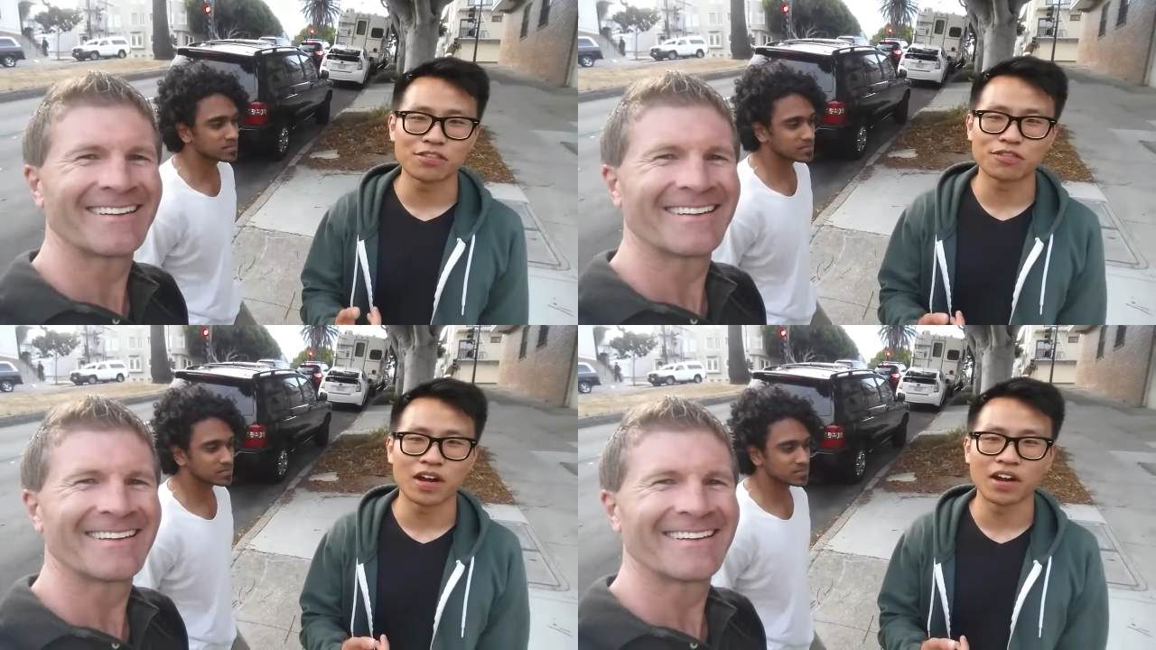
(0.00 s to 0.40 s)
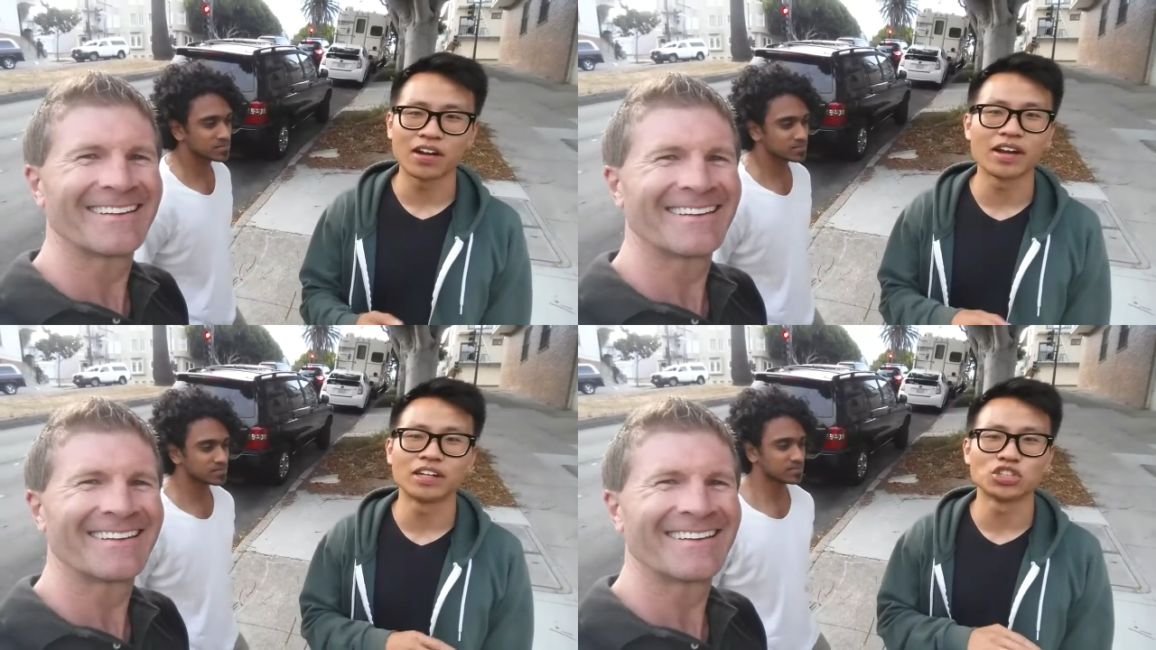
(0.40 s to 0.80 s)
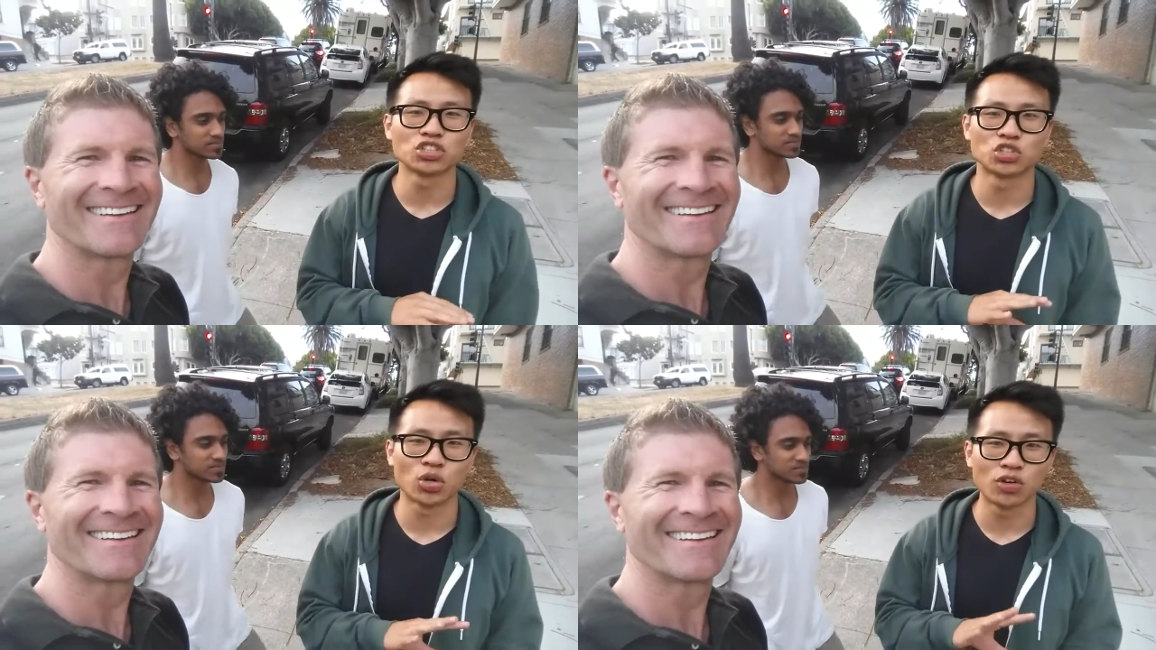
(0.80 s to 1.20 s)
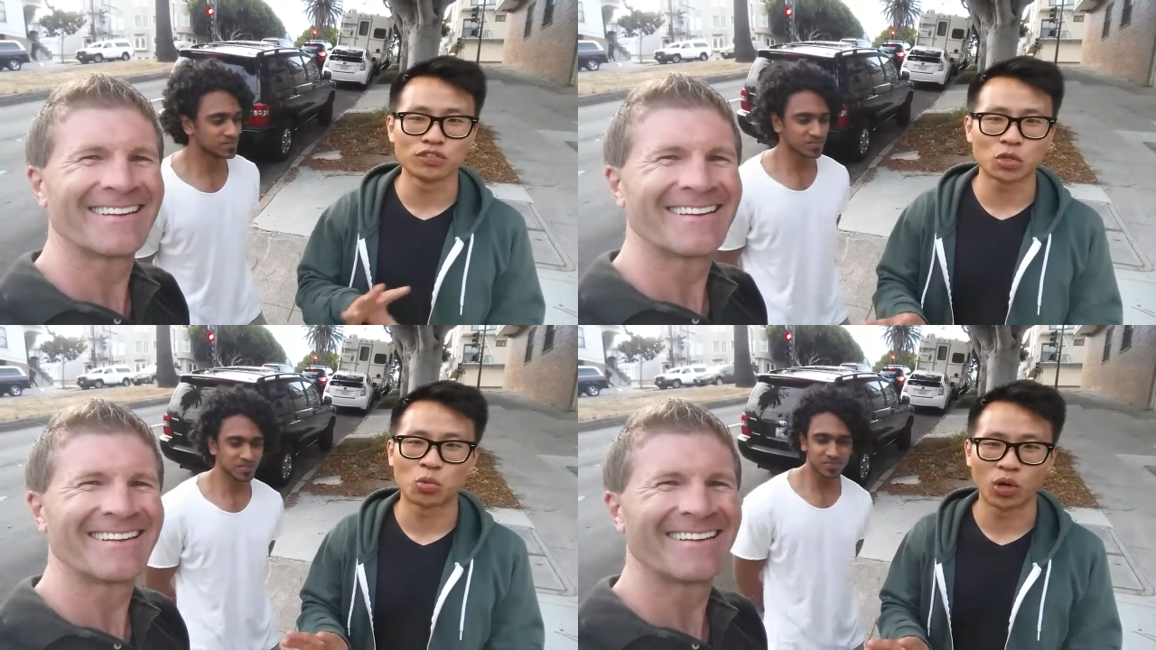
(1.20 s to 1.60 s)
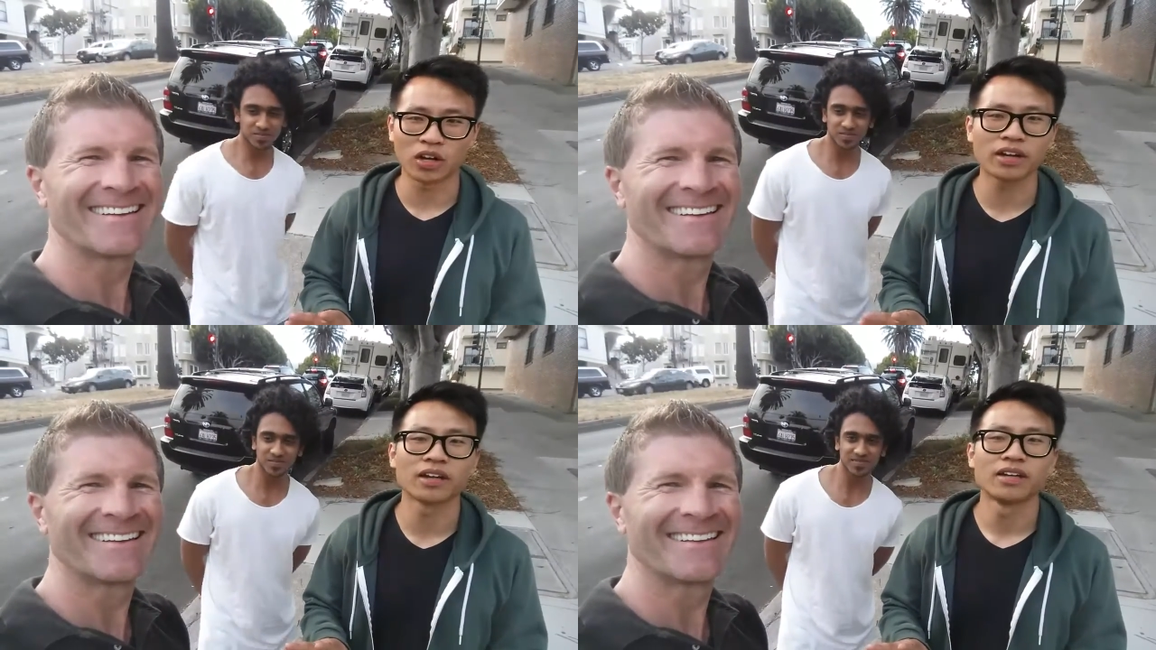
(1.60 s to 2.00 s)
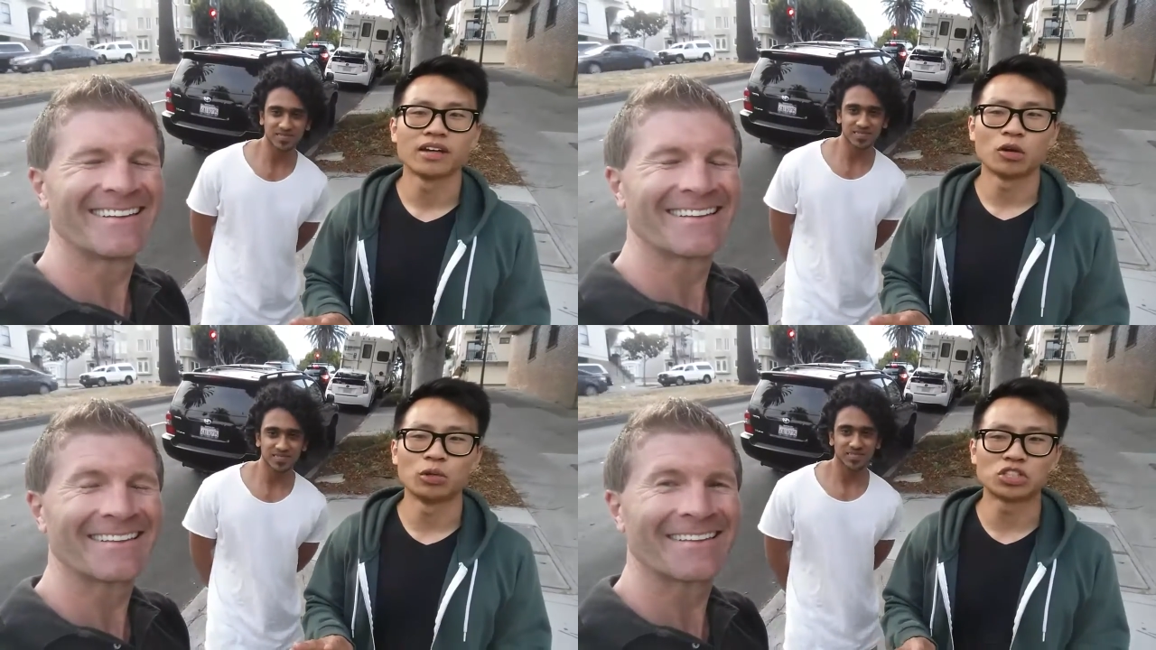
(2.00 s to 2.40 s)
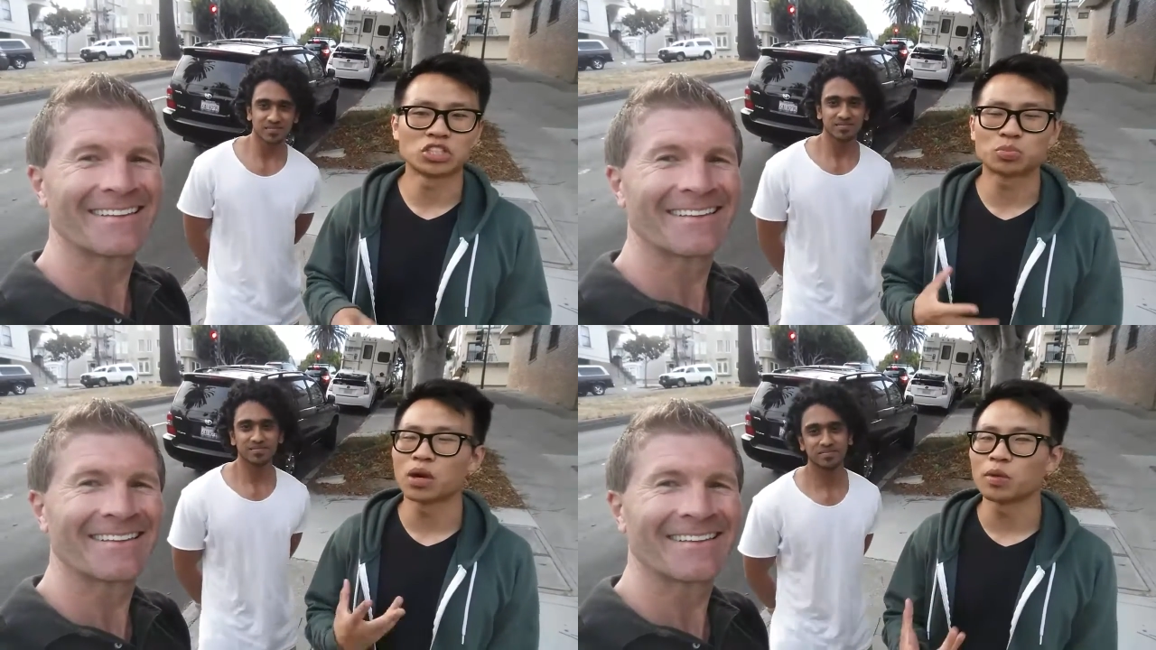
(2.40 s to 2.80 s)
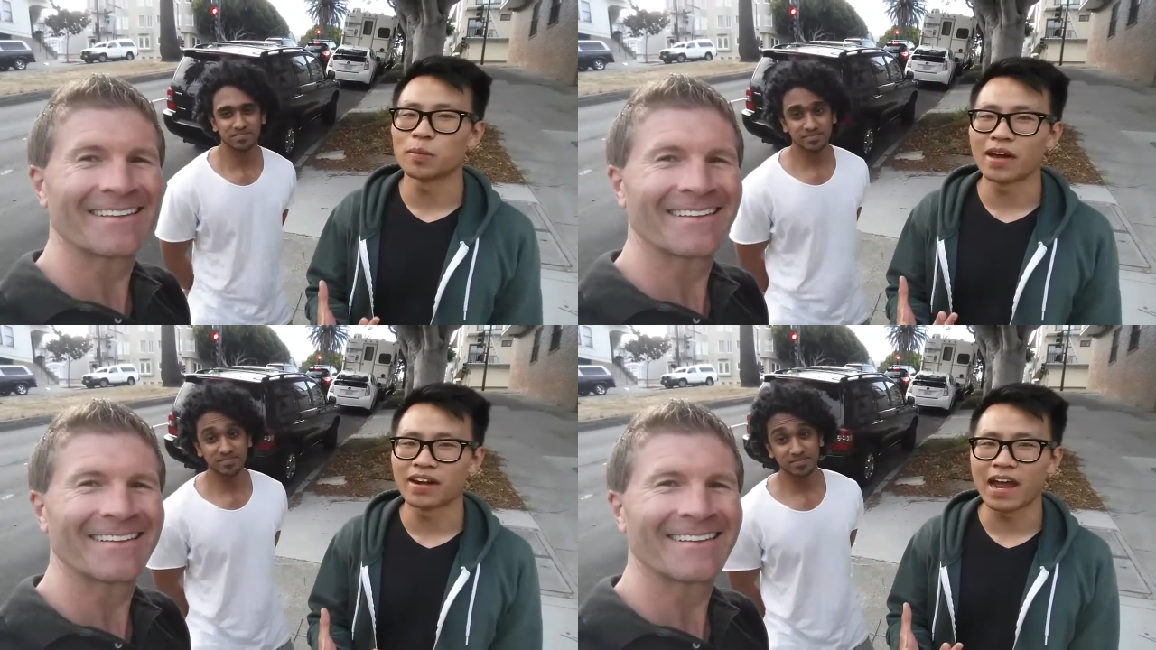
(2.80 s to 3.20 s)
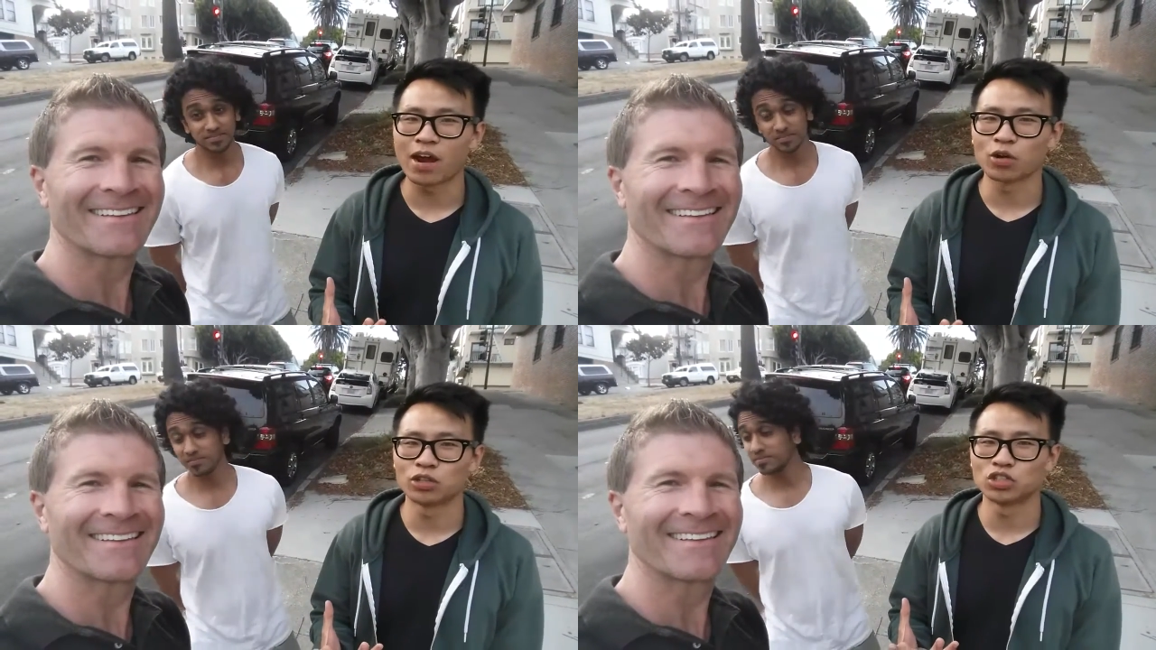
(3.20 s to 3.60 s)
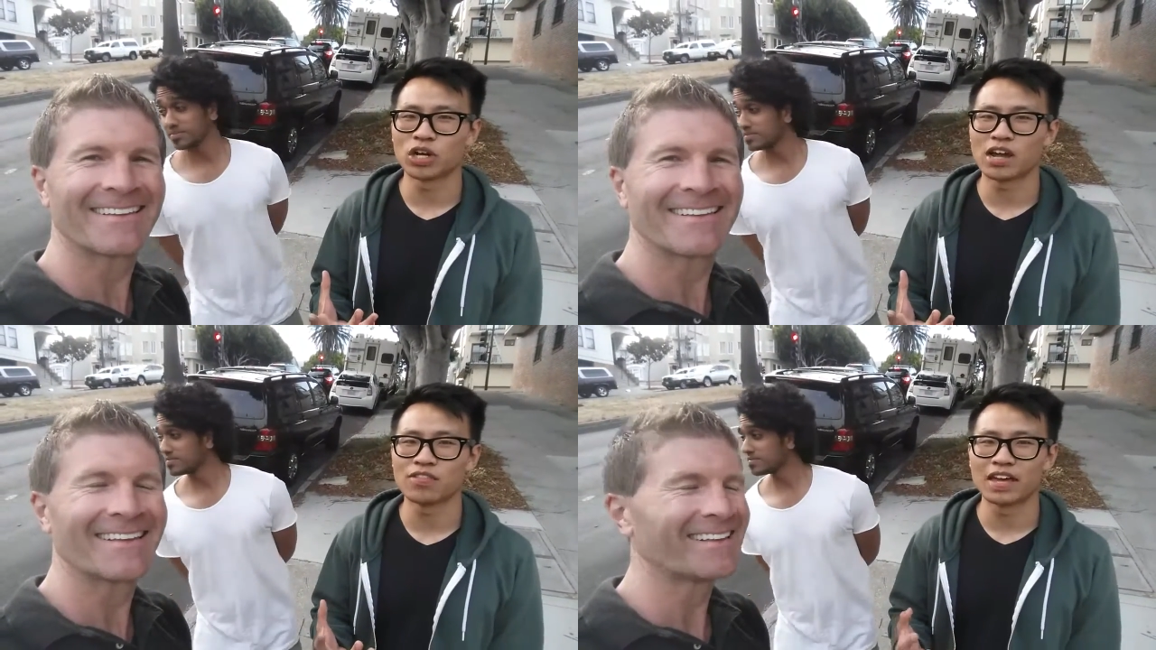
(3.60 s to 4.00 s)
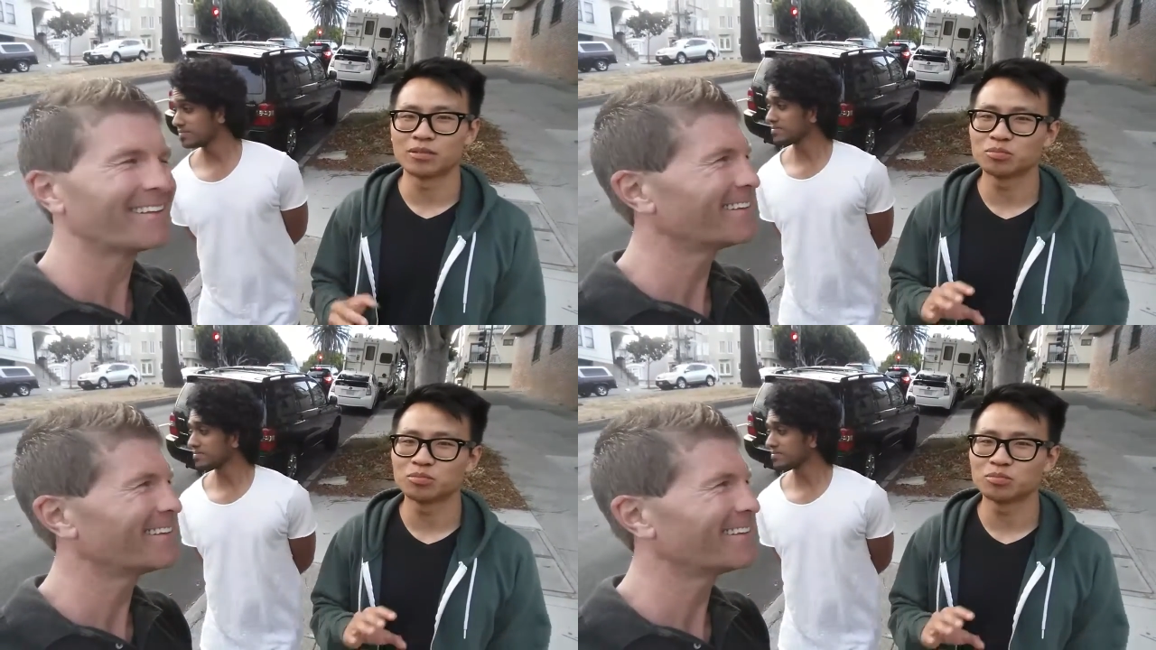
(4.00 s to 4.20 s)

Speaker 1: the fire, and I just drove to work, which is probably about an hour drive that